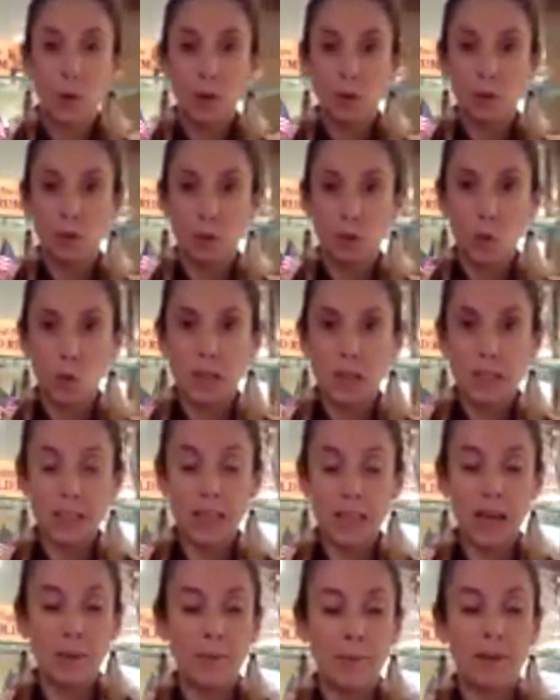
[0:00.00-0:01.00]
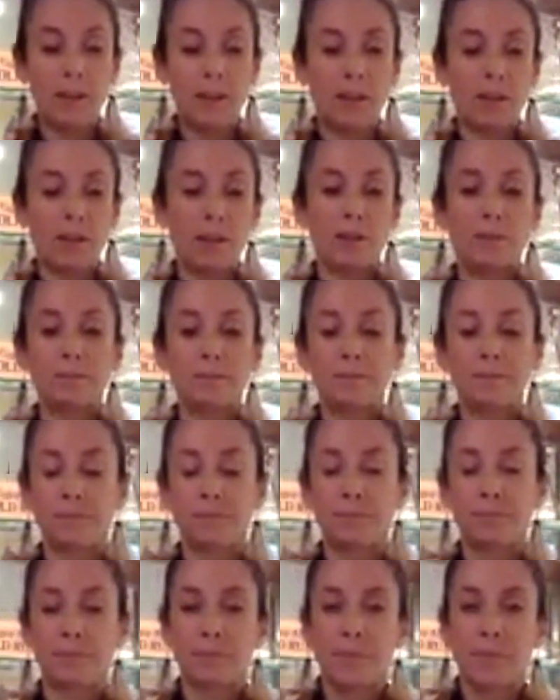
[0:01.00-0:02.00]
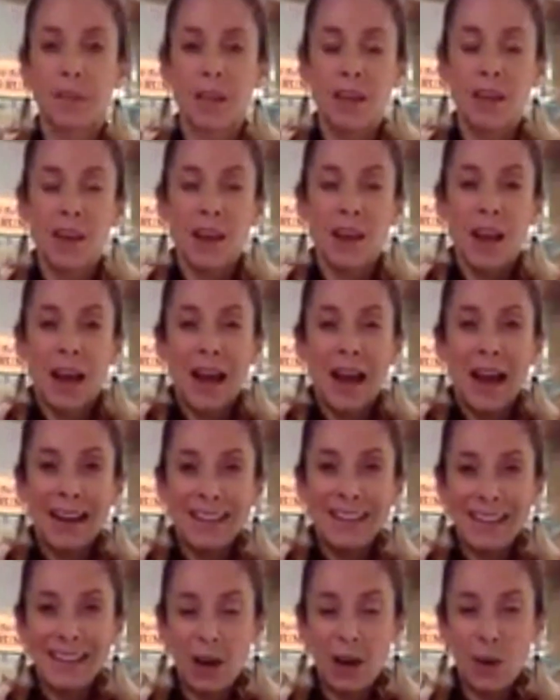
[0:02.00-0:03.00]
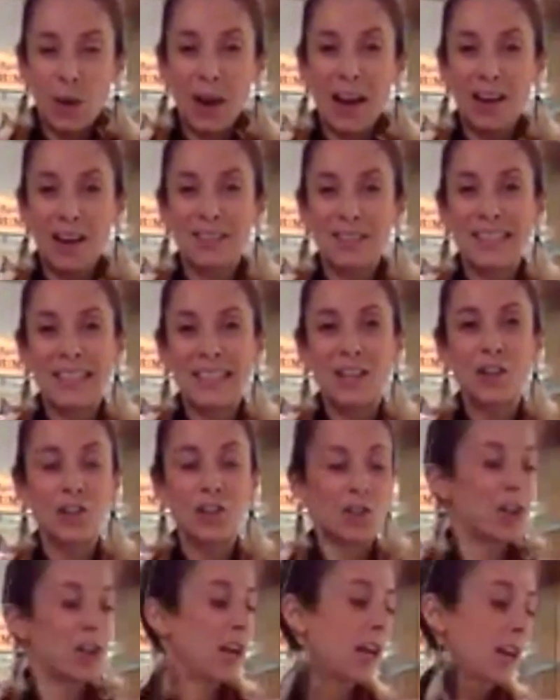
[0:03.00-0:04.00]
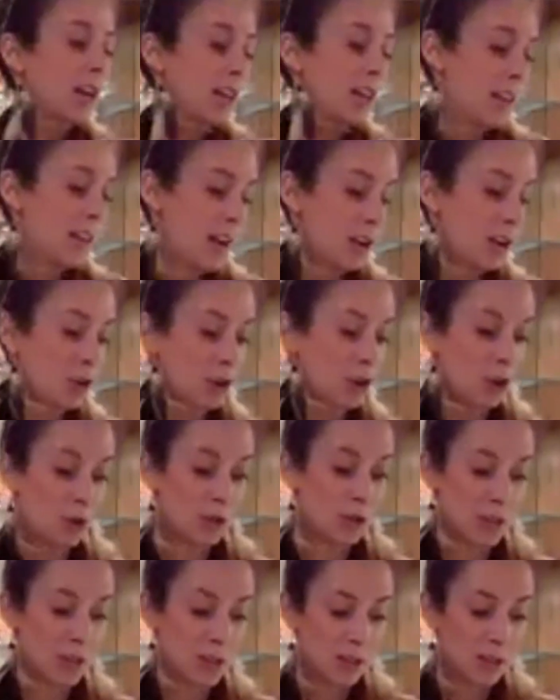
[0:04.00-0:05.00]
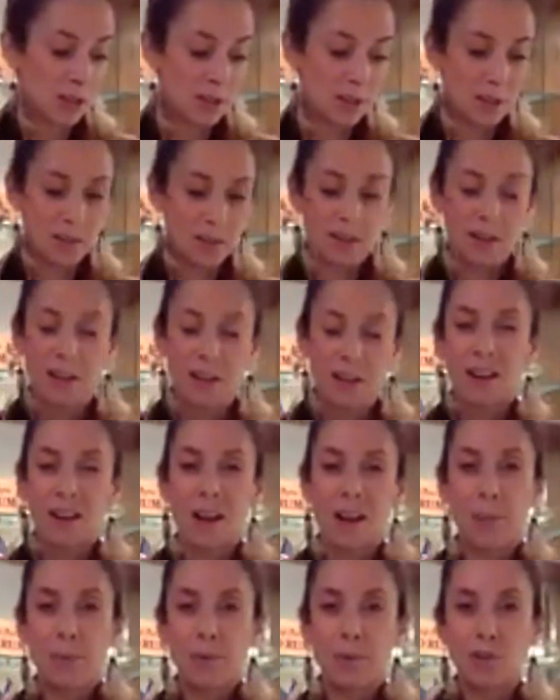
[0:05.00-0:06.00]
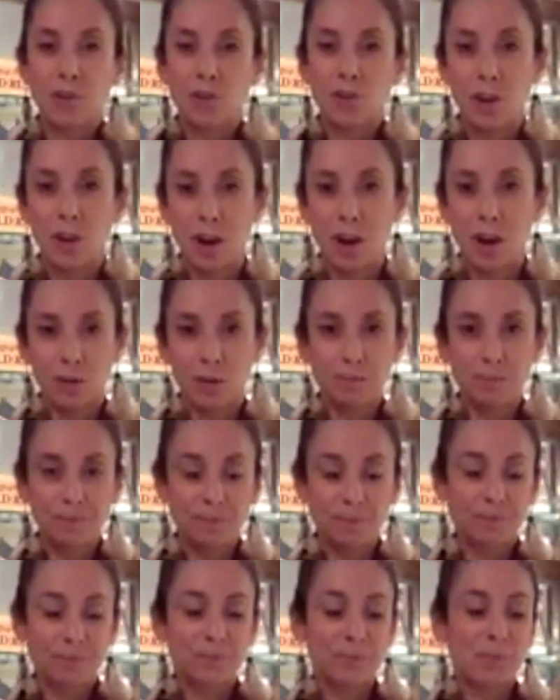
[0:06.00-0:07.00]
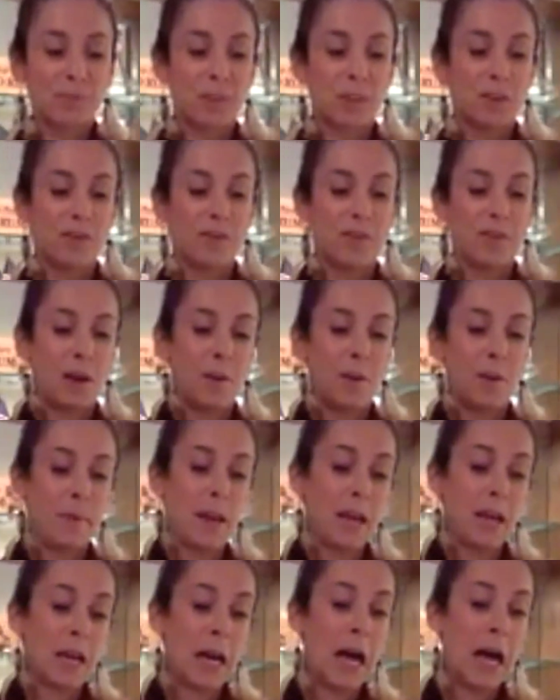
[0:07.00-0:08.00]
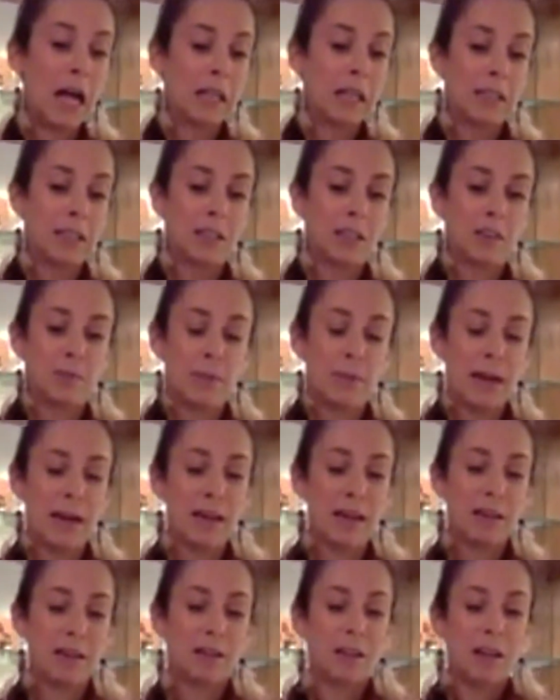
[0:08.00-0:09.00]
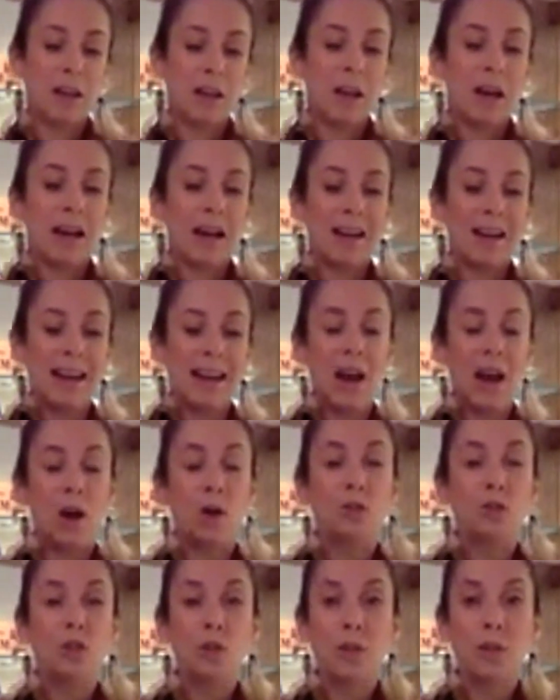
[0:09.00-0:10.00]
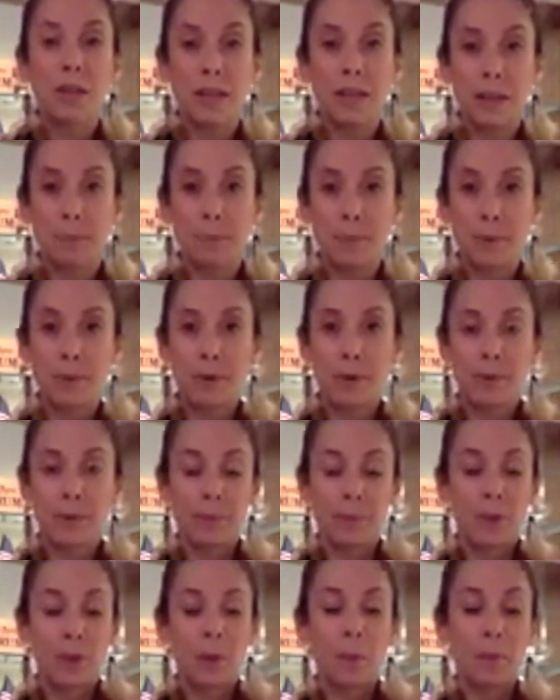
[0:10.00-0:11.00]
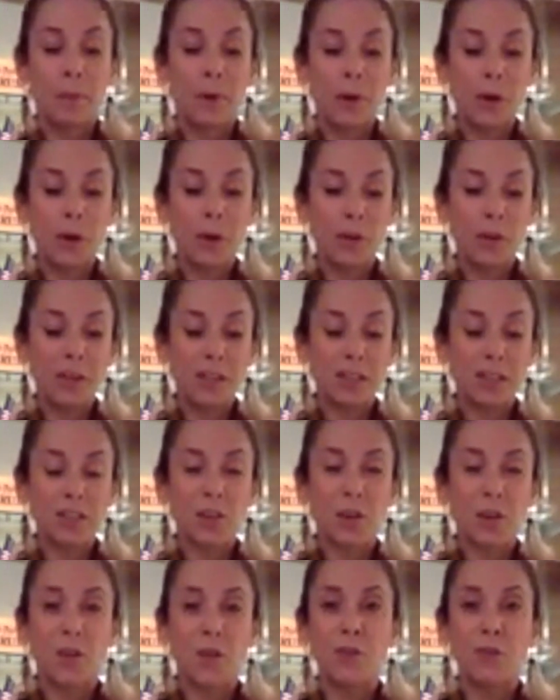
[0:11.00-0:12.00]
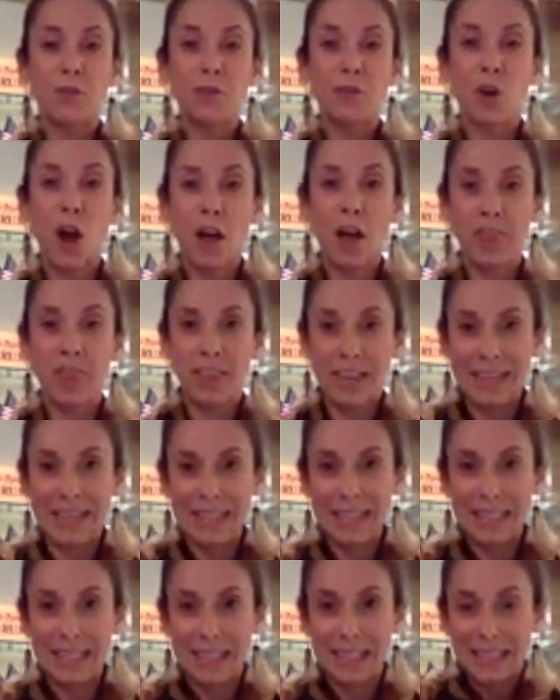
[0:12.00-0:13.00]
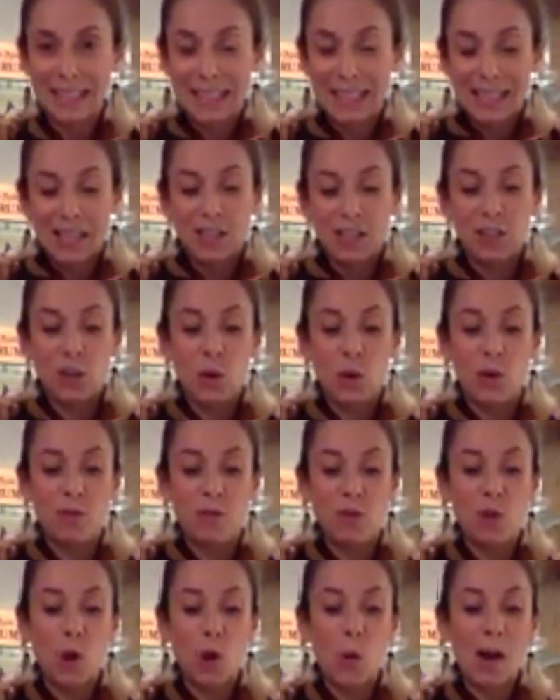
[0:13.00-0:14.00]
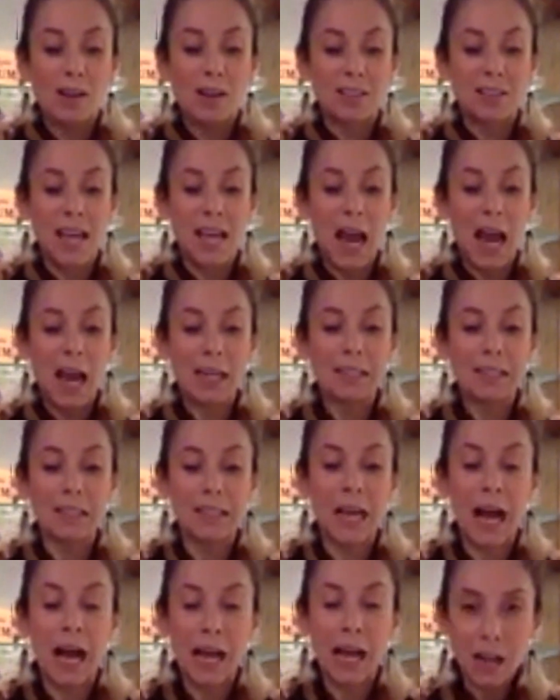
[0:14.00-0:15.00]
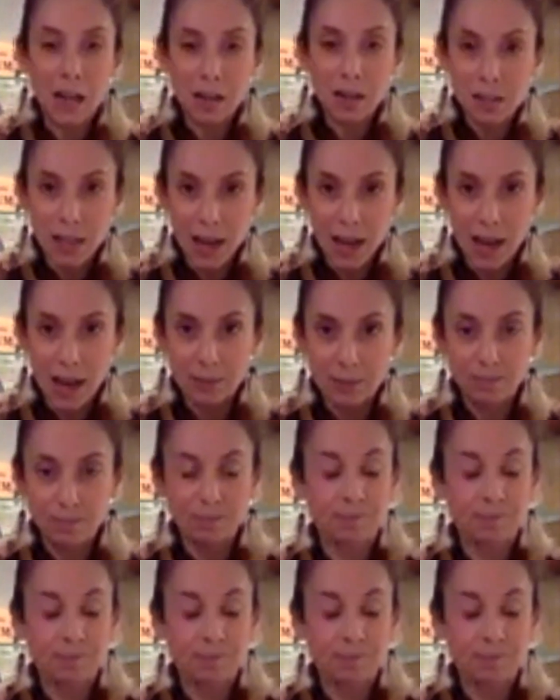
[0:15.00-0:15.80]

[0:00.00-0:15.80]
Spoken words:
to squeeze lime in here. And now I have a secret trick that I learned a couple years ago from a colleague of mine on how to keep margaritas frothy. So if you go outside and it's hot outside,